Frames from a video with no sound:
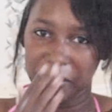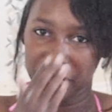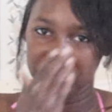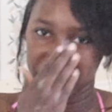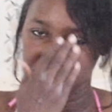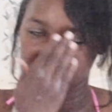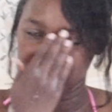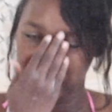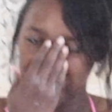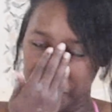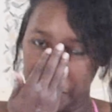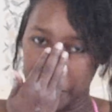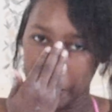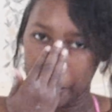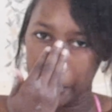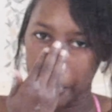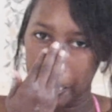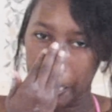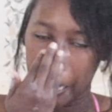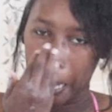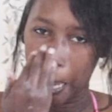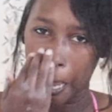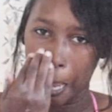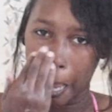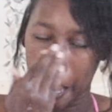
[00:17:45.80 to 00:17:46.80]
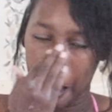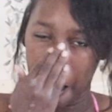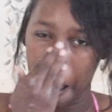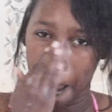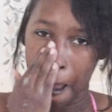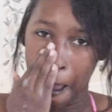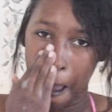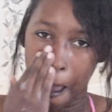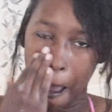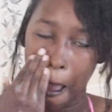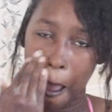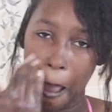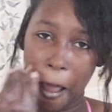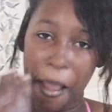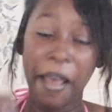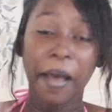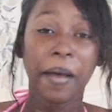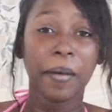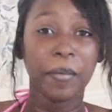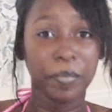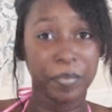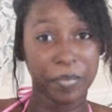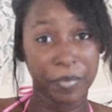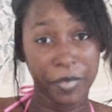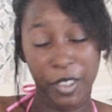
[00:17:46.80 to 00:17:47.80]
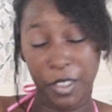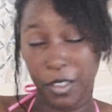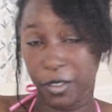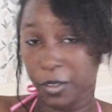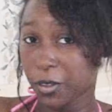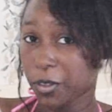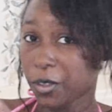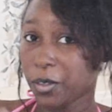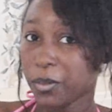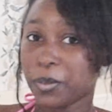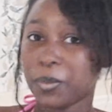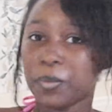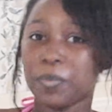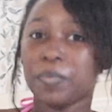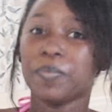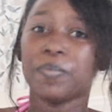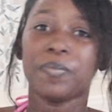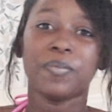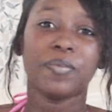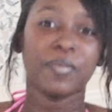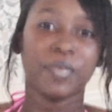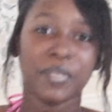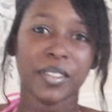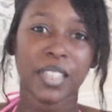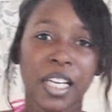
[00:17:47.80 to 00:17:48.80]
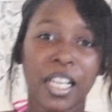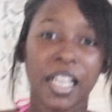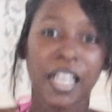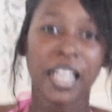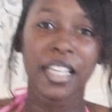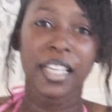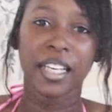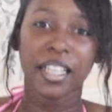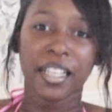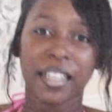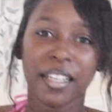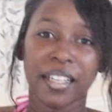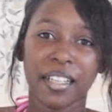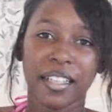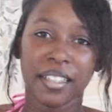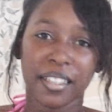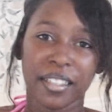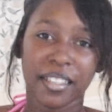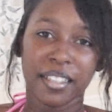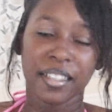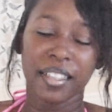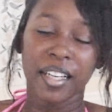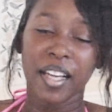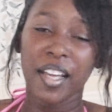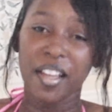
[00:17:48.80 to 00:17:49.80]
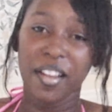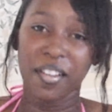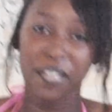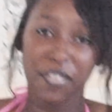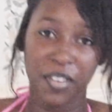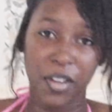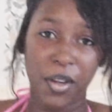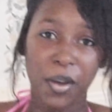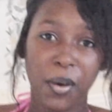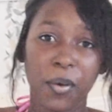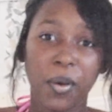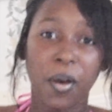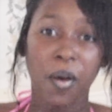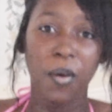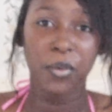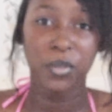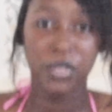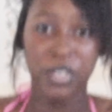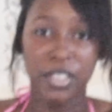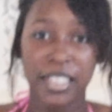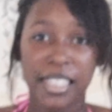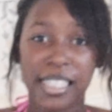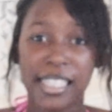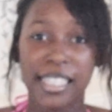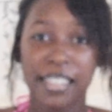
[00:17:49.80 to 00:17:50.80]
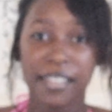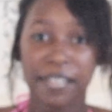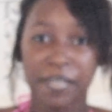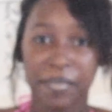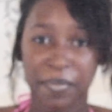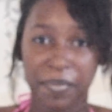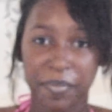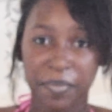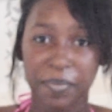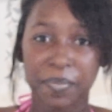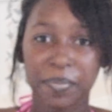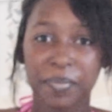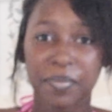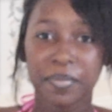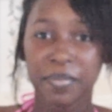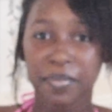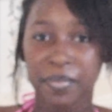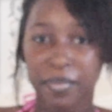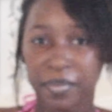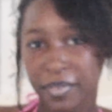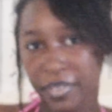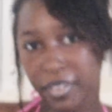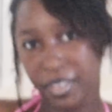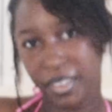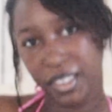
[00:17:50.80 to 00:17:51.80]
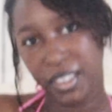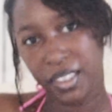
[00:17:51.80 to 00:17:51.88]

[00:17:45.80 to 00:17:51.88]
Google Punkinfoot. Go, type in P U N K I N F O O T in Google or Yahoo